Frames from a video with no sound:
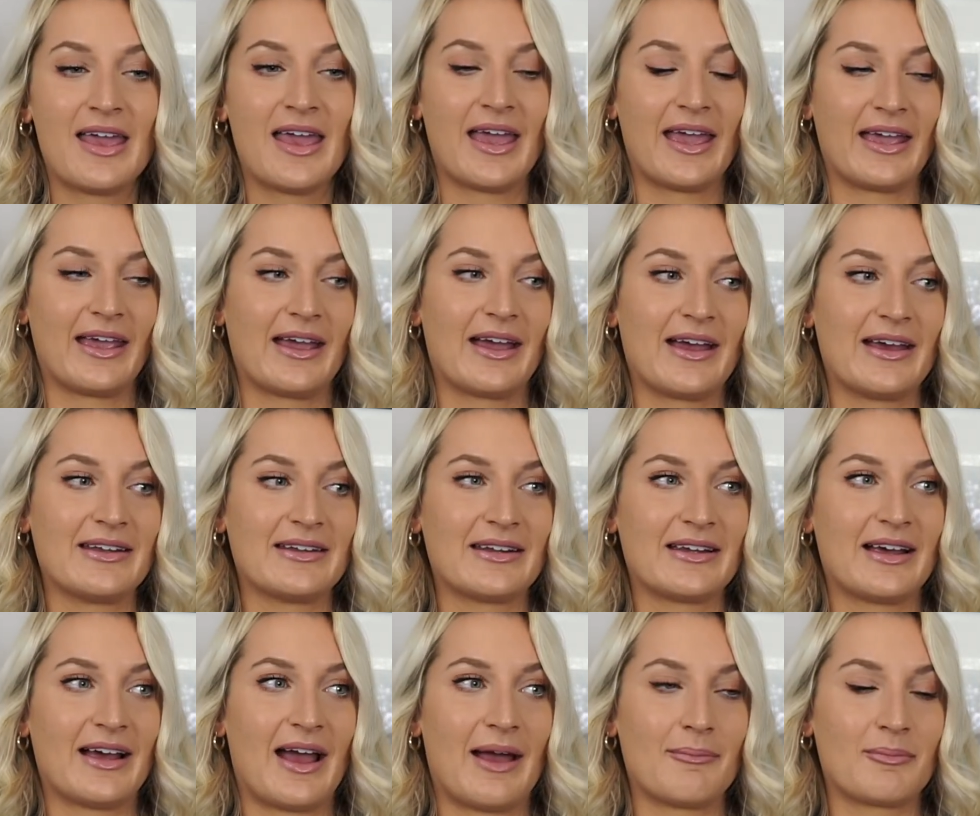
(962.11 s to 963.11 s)
And
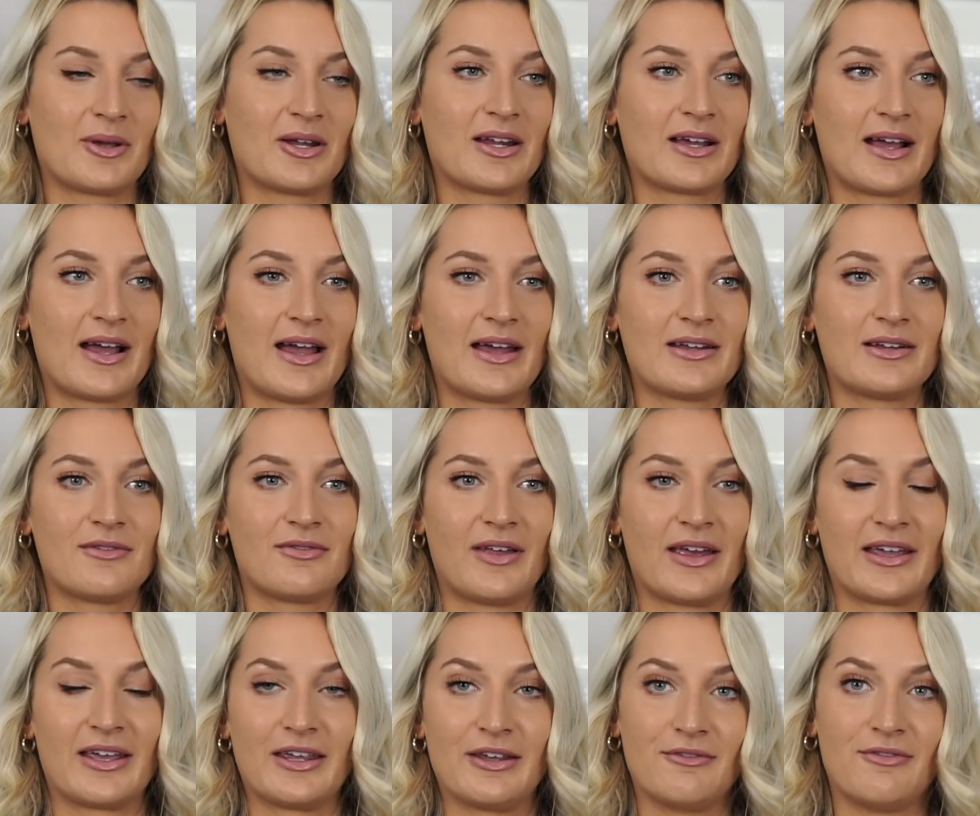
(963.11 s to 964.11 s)
I'm gonna kind of
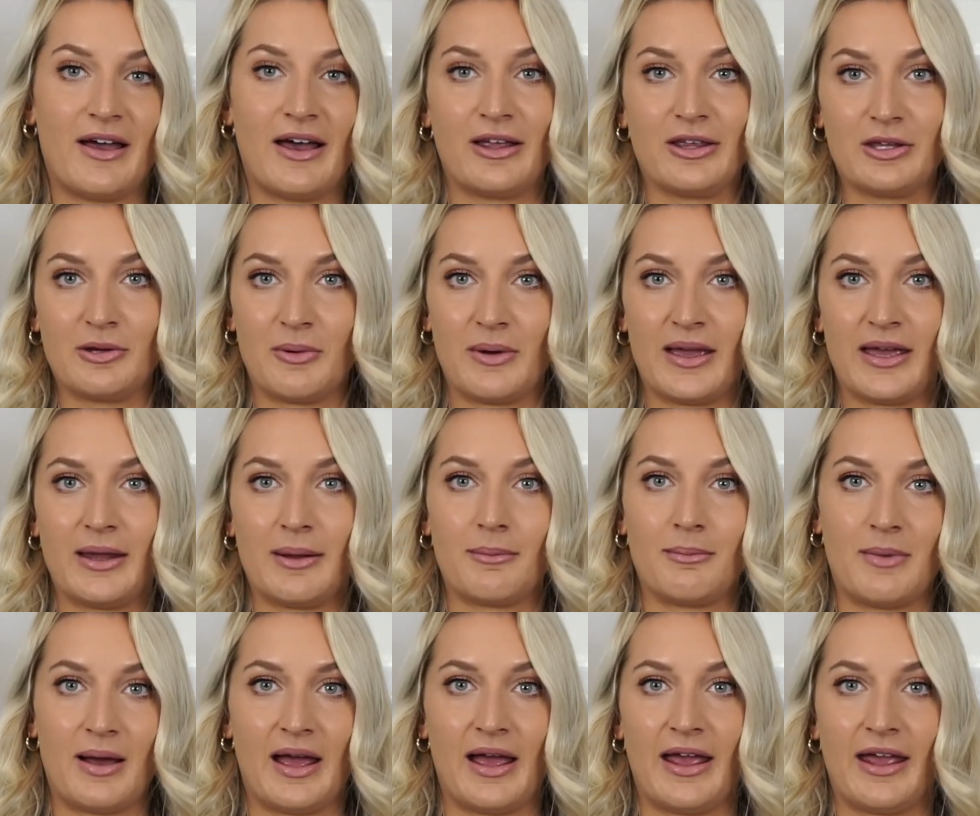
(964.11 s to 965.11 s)
like evaluate
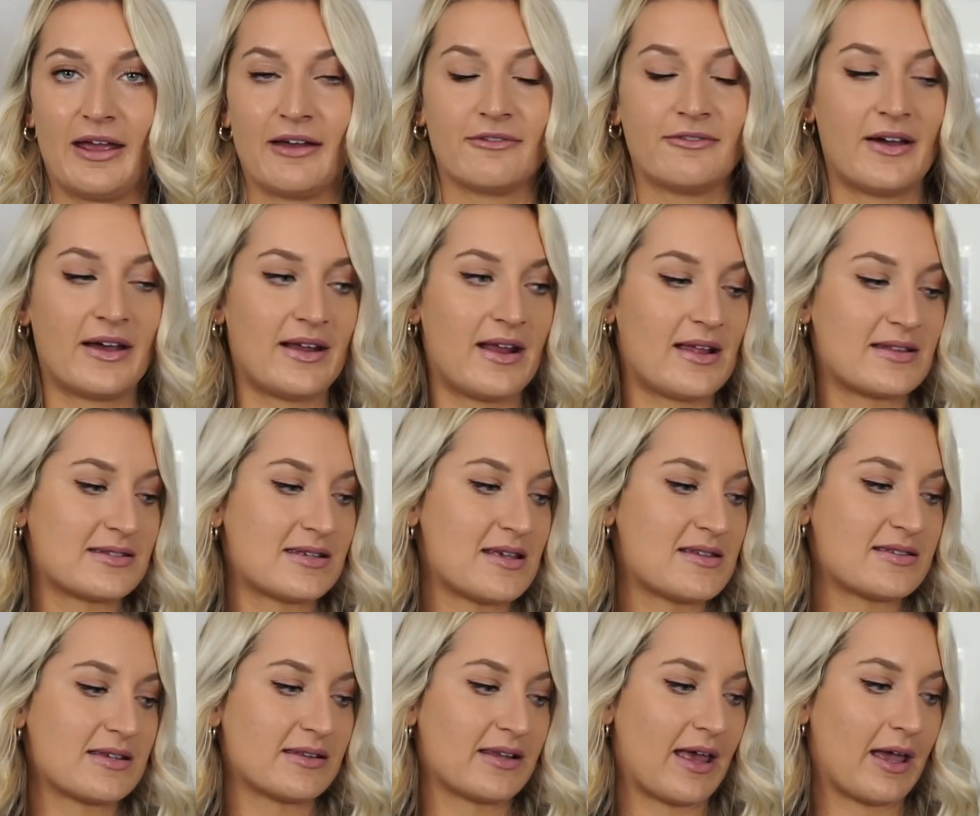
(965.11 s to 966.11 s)
my finances
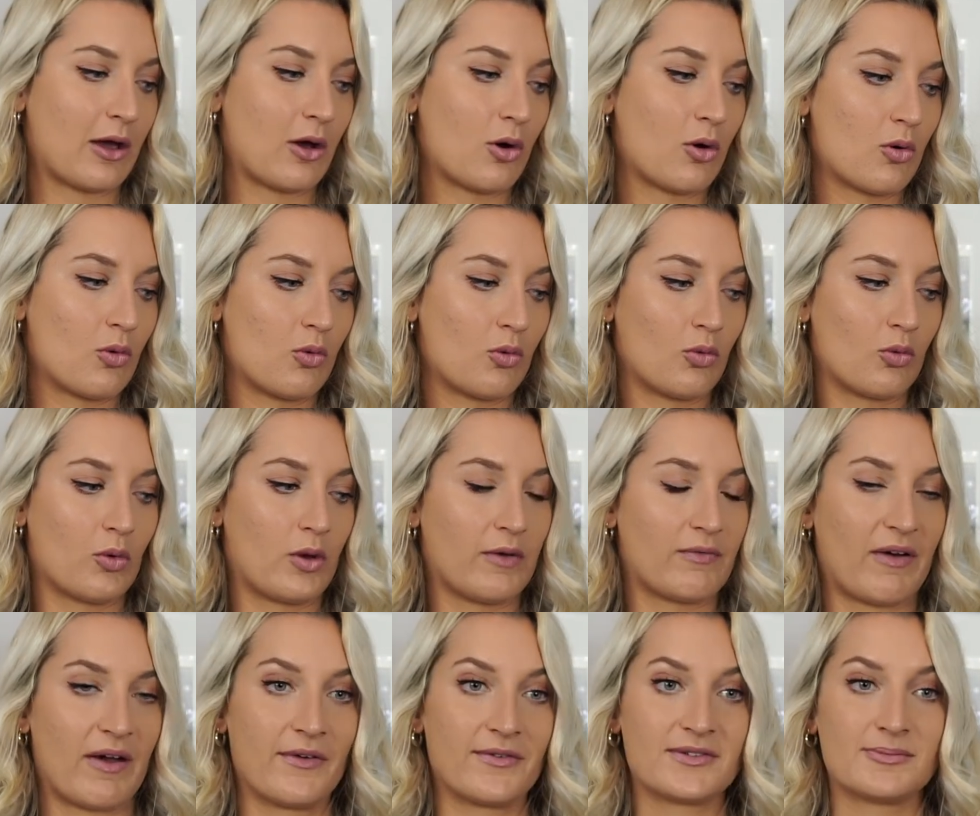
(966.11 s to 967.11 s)
and like if
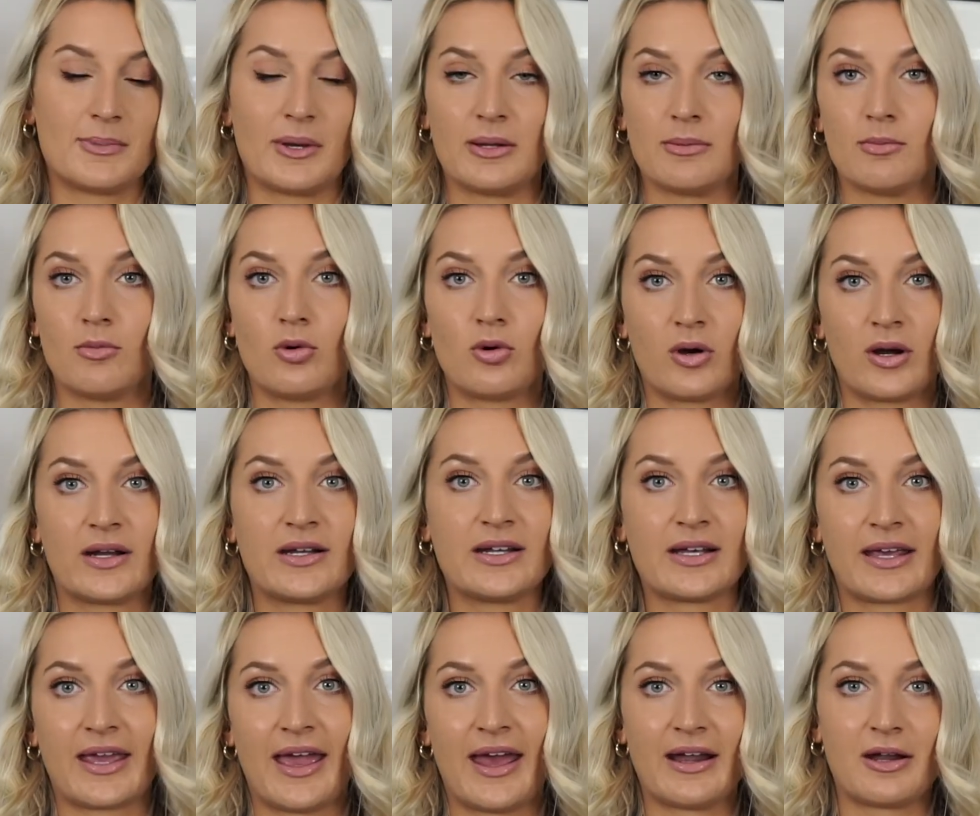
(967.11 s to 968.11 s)
I've spent more in a
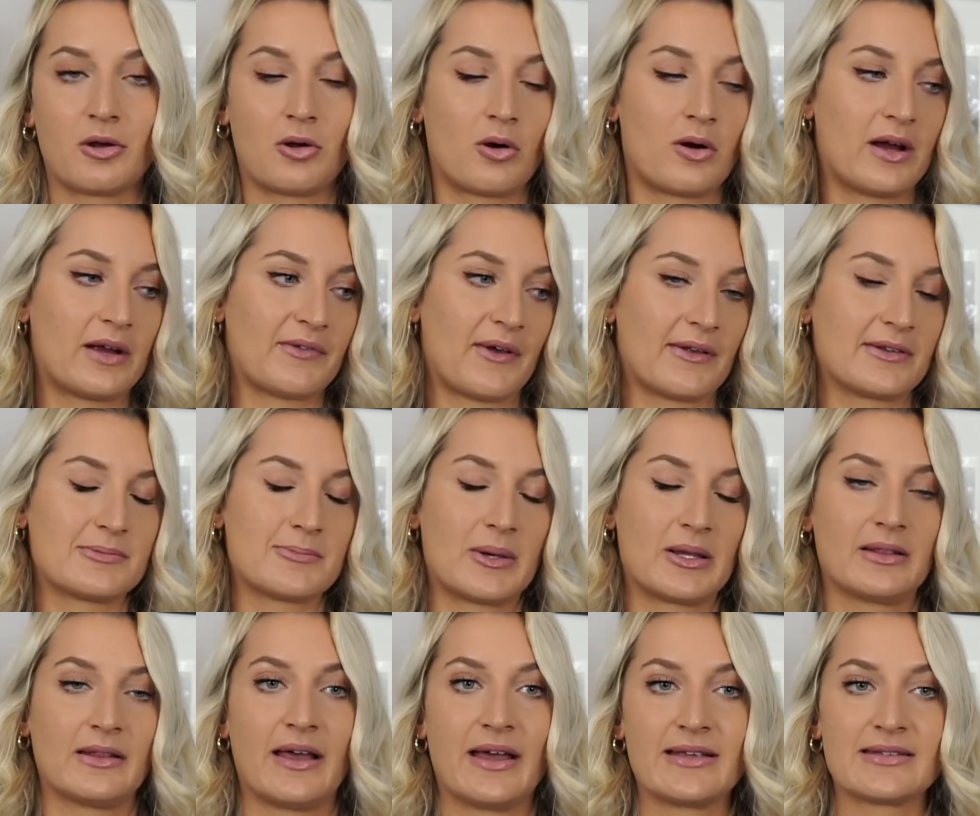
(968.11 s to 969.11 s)
category, if I've spent
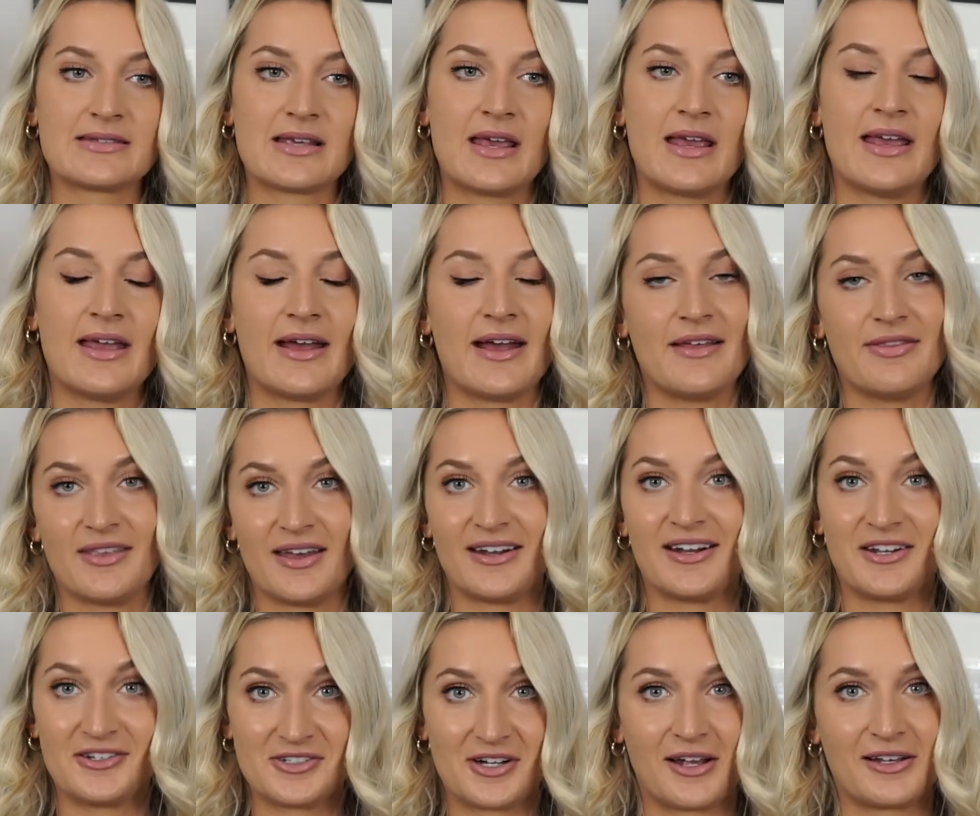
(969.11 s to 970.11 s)
less, and then
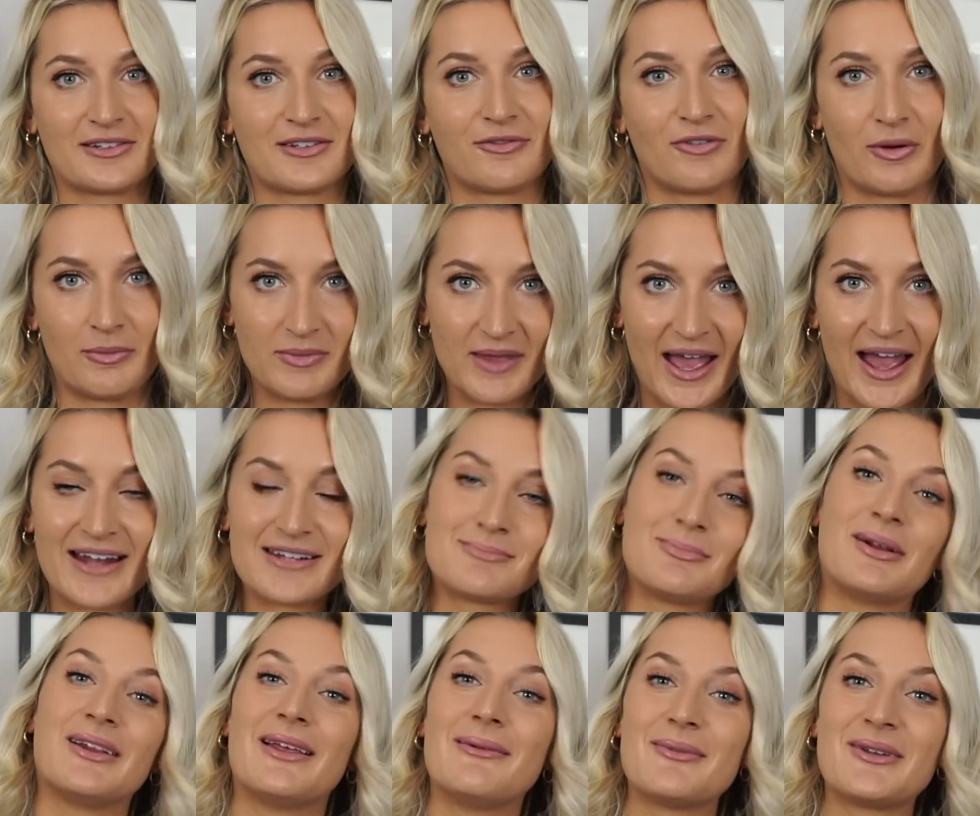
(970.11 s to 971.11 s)
adjust from that.
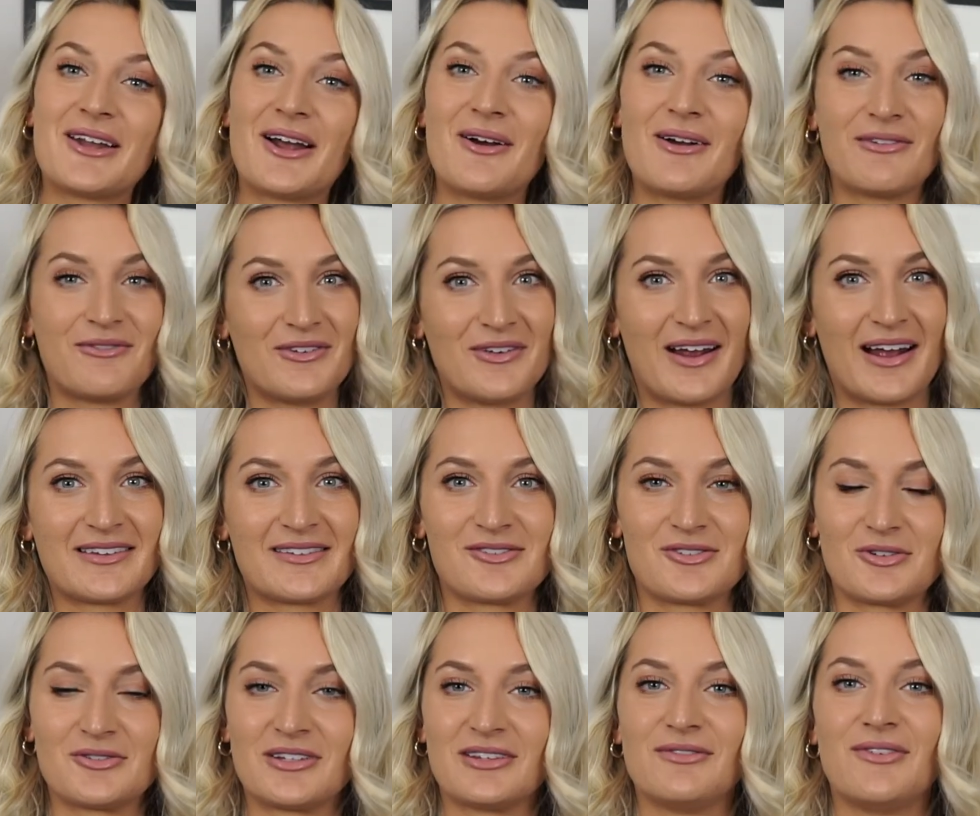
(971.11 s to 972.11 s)
But let me know if you guys
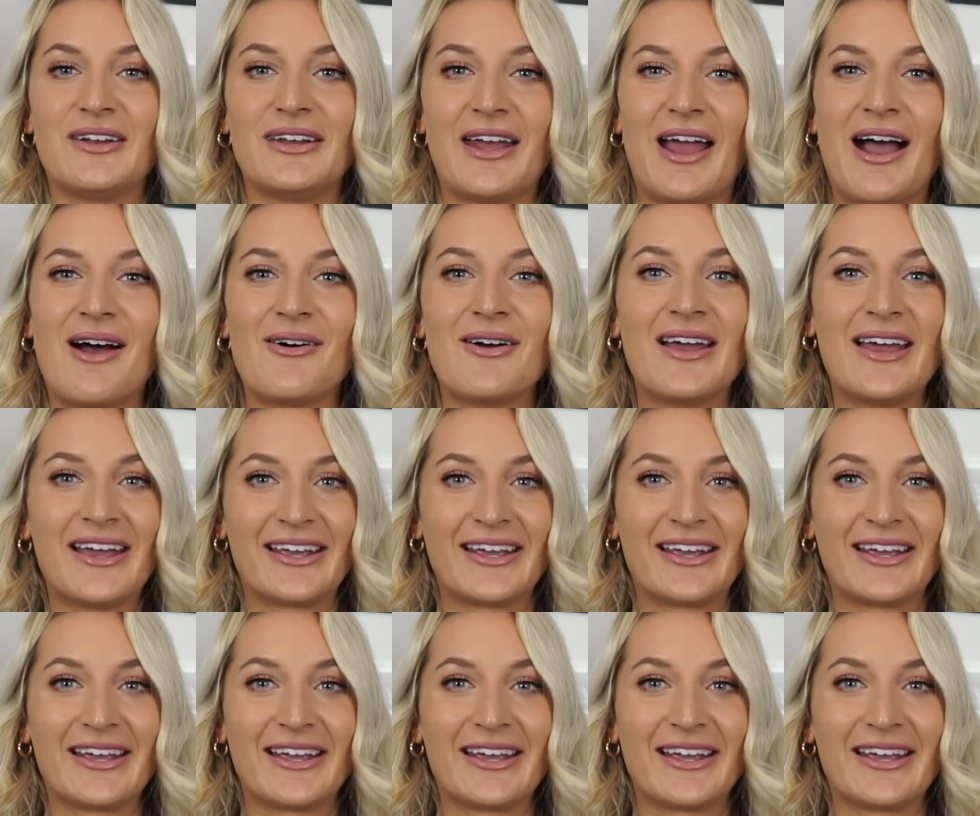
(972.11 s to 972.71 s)
enjoyed this video.